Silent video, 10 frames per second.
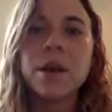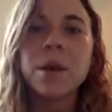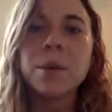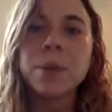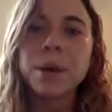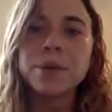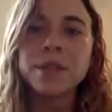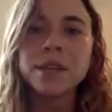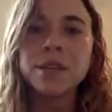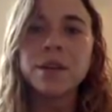
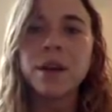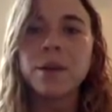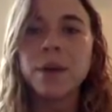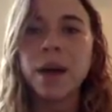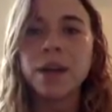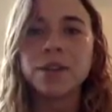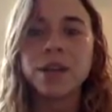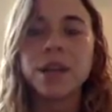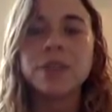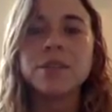protein,
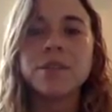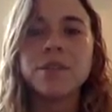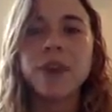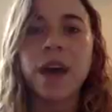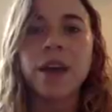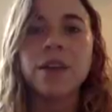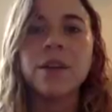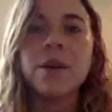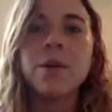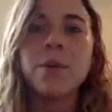carbohydrates, fat,
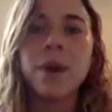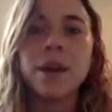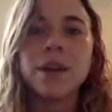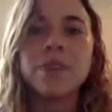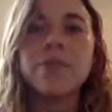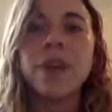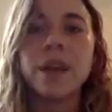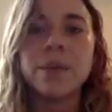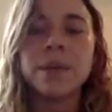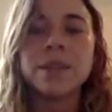water,
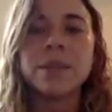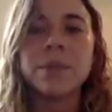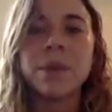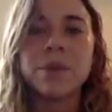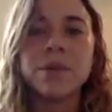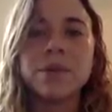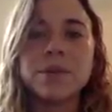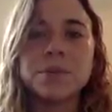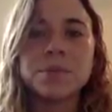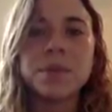vitamins, and minerals.
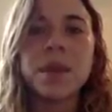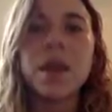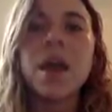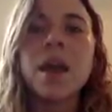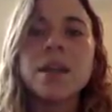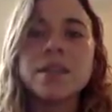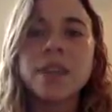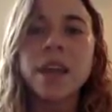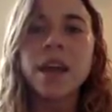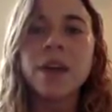
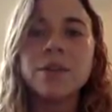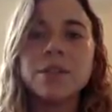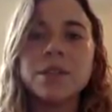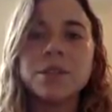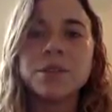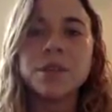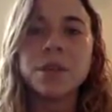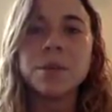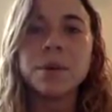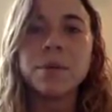Today I will teach you a little
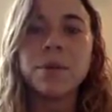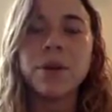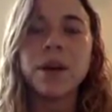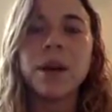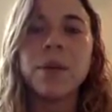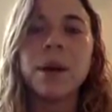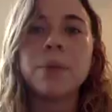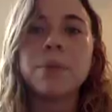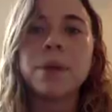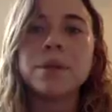bit more about
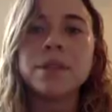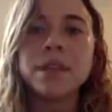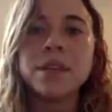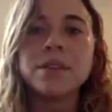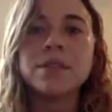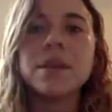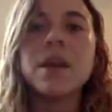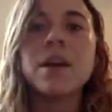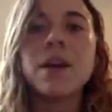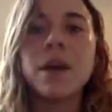proteins,
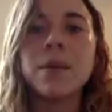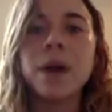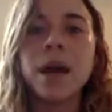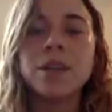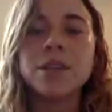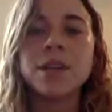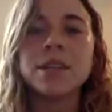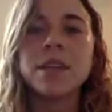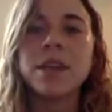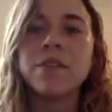carbohydrates,
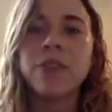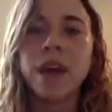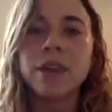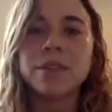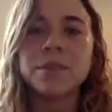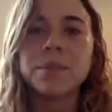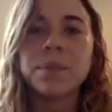and fats.